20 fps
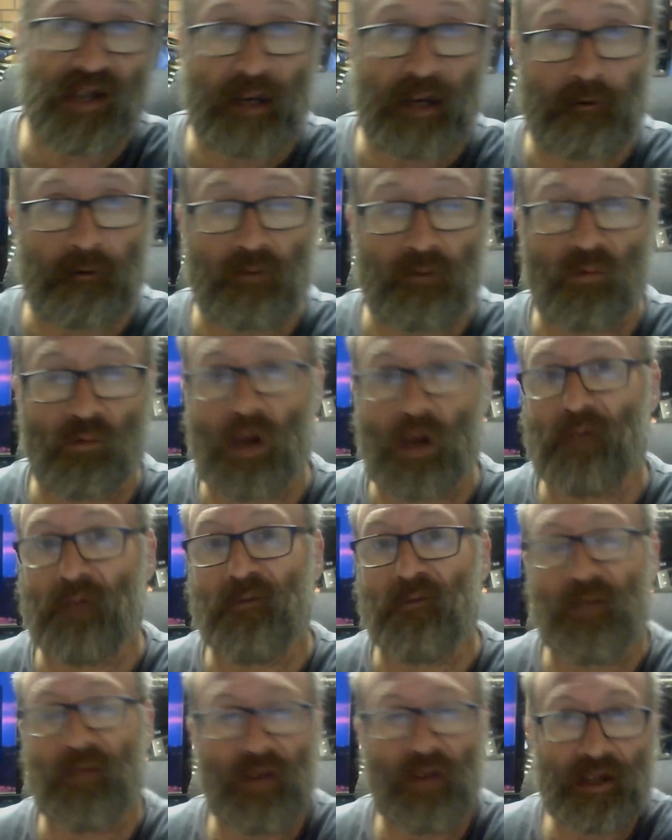here and run
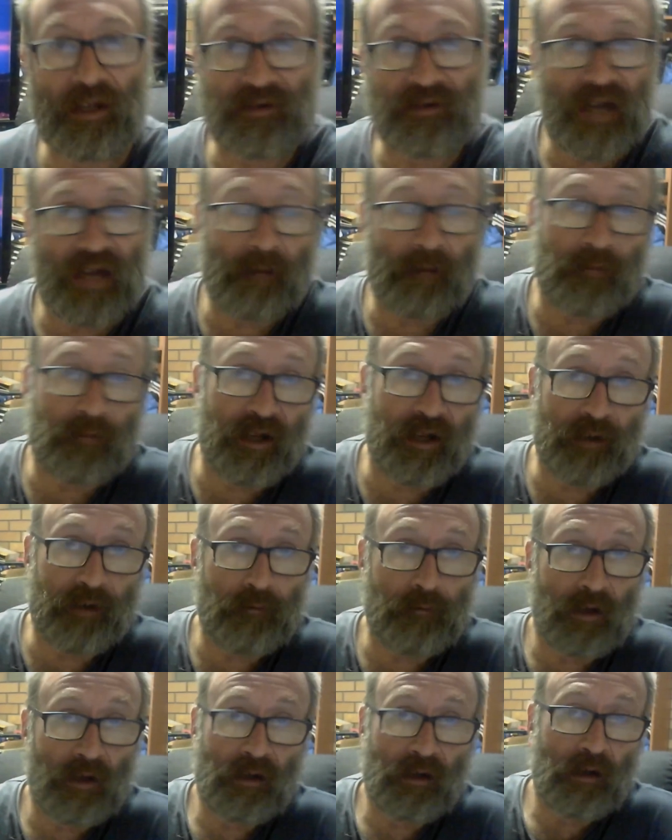for the next
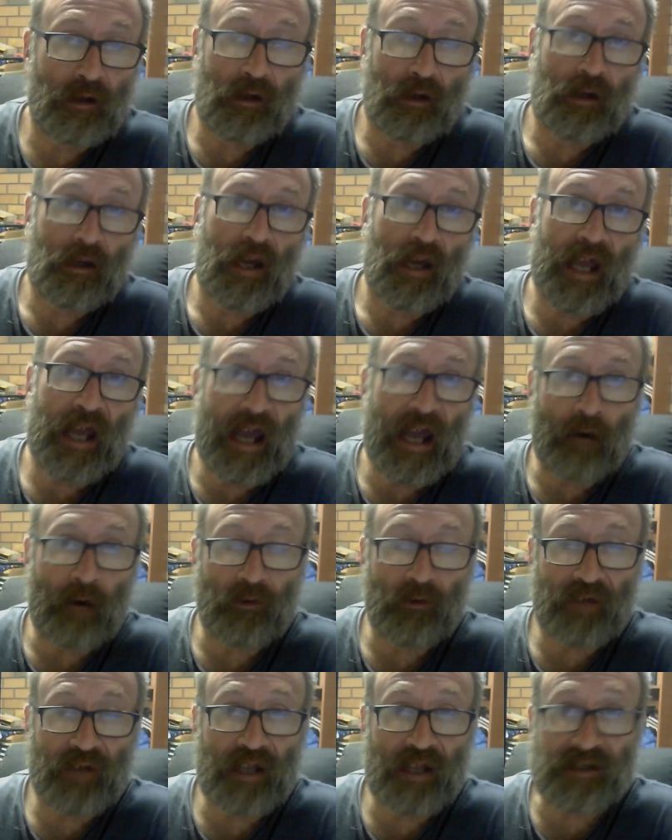umpteen
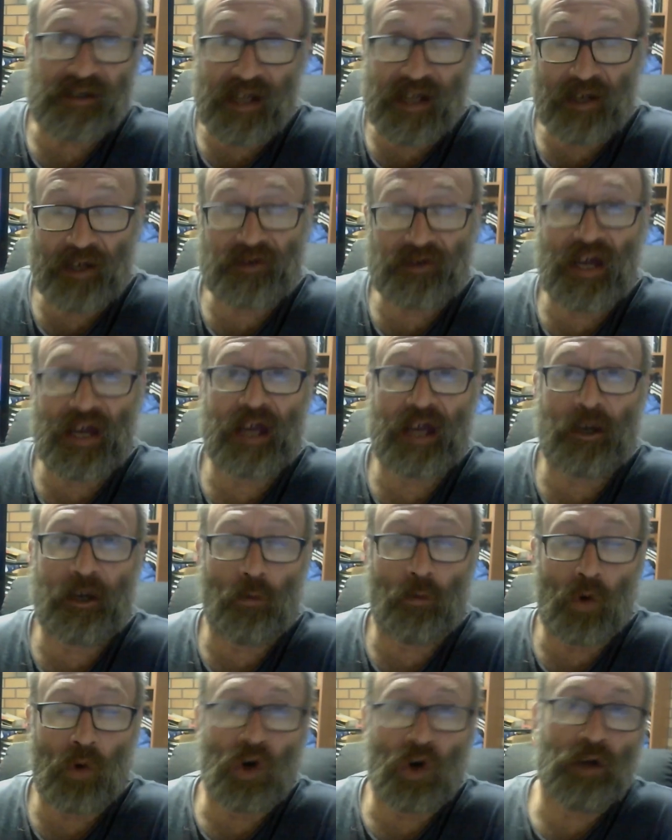hours. It's going to take a
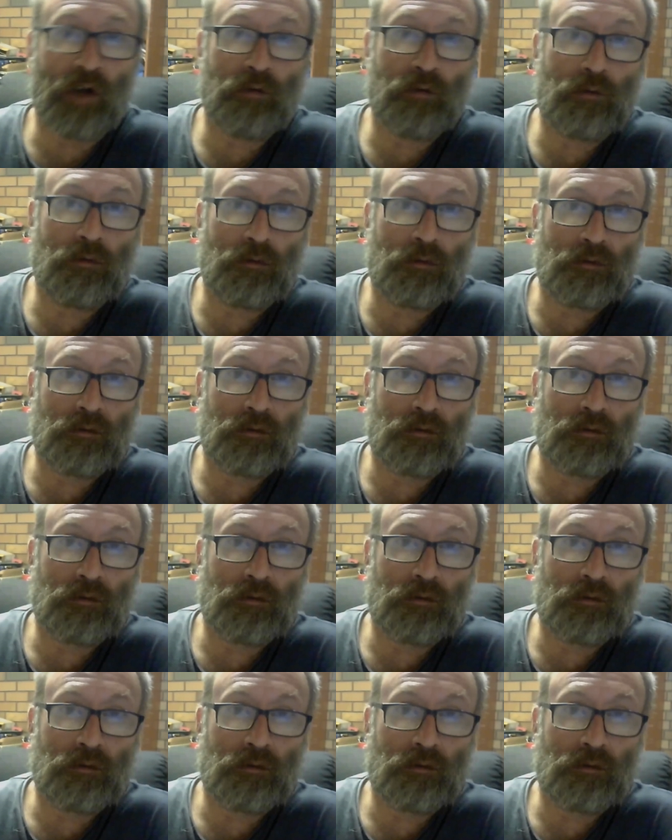while.